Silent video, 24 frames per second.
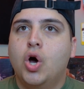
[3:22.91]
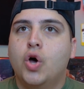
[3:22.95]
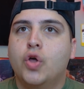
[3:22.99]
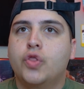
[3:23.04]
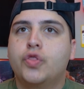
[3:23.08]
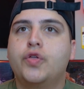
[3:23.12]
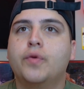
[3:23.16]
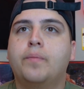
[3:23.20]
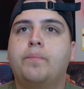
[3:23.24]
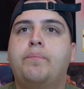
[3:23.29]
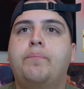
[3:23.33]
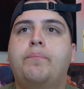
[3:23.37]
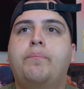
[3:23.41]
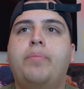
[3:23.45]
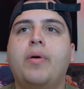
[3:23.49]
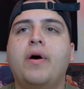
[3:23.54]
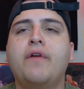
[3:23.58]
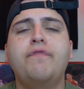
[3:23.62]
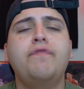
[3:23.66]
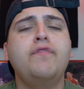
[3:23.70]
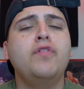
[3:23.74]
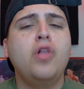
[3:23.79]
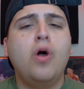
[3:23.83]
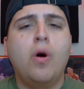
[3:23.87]
The
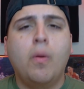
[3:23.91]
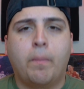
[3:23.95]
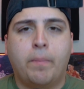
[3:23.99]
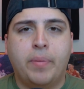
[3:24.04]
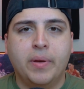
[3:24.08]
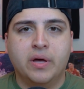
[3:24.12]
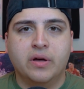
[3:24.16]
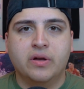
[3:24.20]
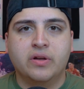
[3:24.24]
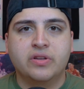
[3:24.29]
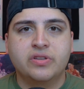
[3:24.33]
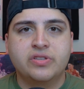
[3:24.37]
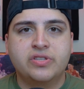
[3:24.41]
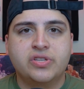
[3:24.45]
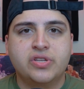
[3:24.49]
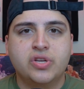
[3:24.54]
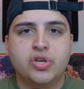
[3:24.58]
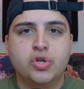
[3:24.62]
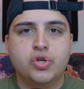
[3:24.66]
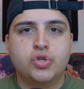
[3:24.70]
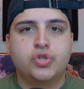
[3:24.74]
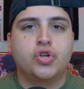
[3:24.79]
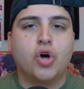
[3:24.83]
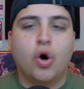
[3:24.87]
Buffalo Bills
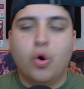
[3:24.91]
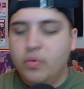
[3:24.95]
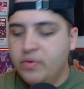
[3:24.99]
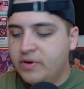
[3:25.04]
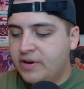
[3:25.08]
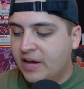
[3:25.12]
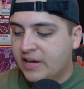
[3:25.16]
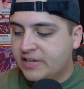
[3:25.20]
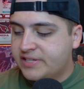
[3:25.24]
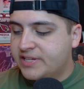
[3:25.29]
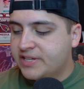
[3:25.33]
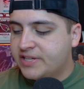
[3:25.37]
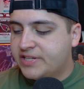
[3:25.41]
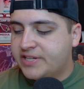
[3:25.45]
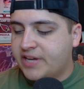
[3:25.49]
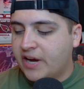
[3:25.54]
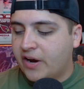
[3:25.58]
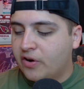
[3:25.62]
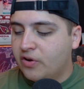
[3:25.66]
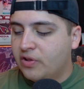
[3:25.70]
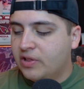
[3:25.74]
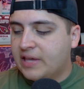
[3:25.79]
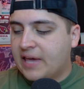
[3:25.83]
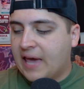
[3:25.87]
don't
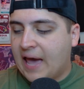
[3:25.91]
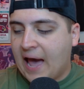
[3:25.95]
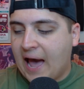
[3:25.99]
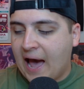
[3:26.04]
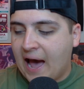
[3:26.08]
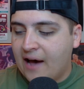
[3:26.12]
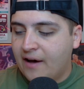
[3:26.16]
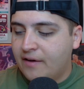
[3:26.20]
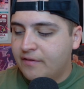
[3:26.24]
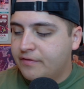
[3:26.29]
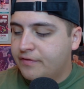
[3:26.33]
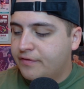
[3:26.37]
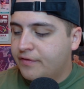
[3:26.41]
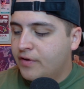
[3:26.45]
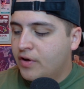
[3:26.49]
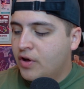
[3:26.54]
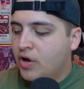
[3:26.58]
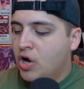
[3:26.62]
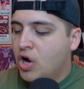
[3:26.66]
necessarily have